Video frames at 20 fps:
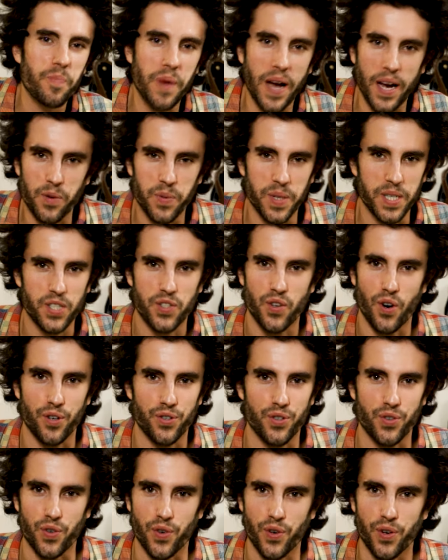back will
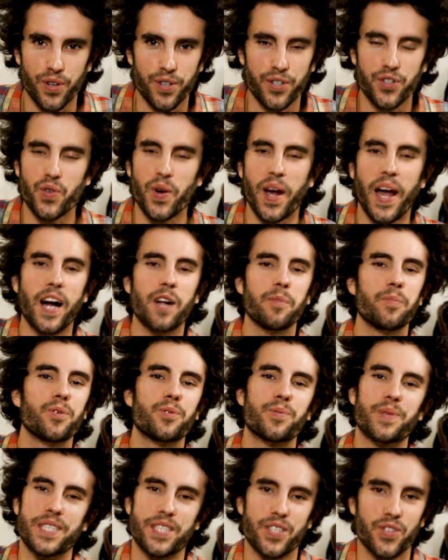start to hurt, your elbow
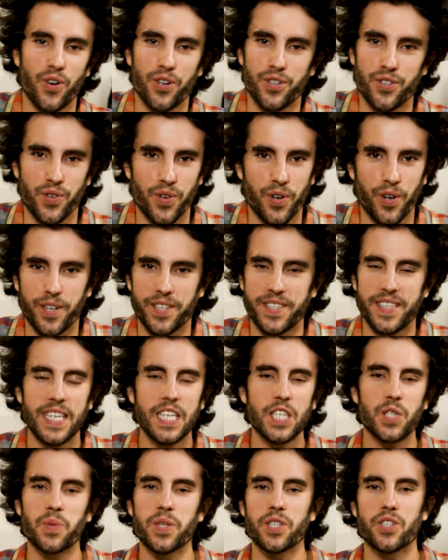will start to hurt,
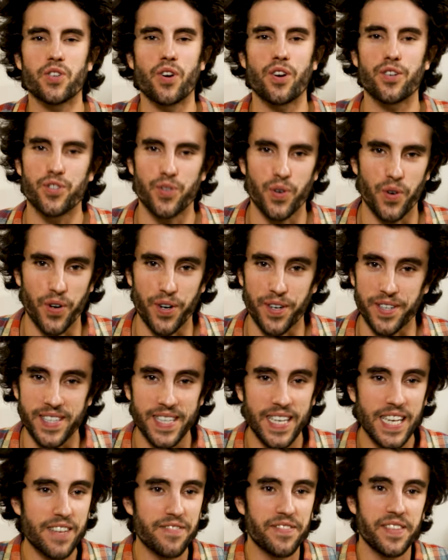things will start to hurt.
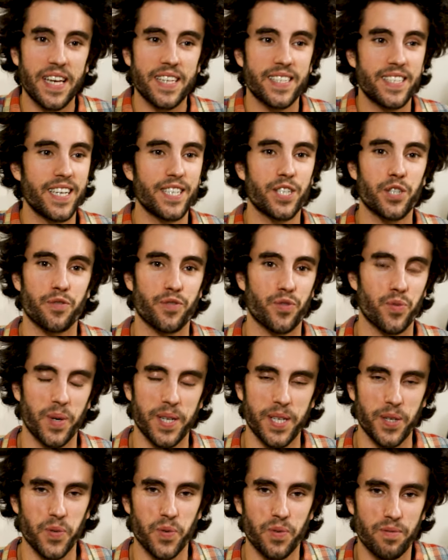Even at the age of
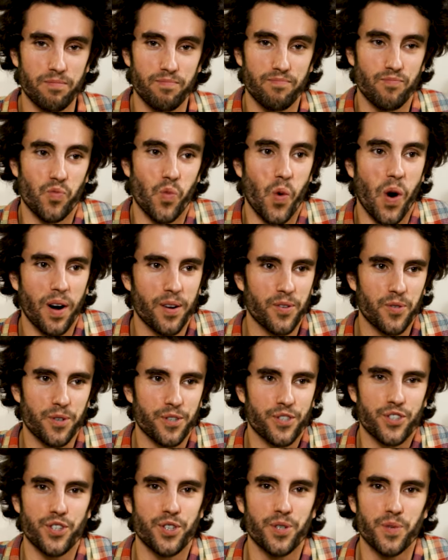21 or
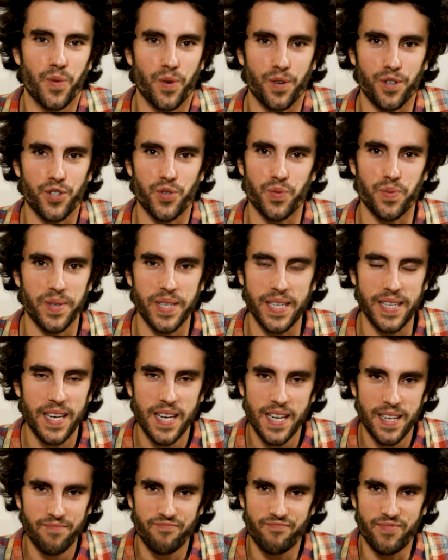2 or 3,
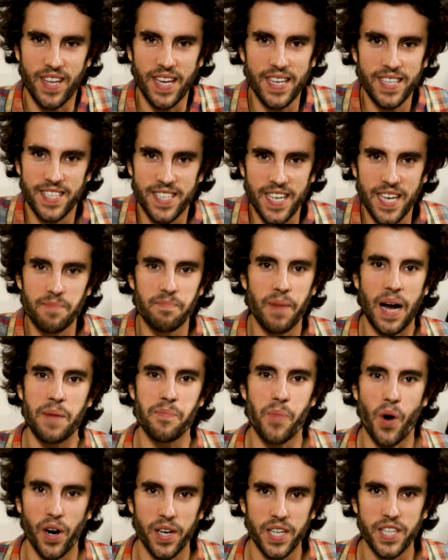things in my
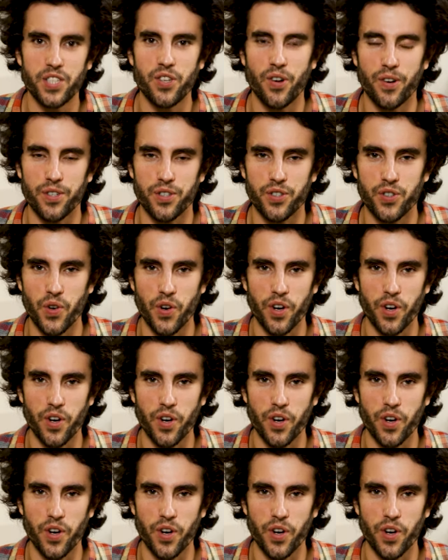body started to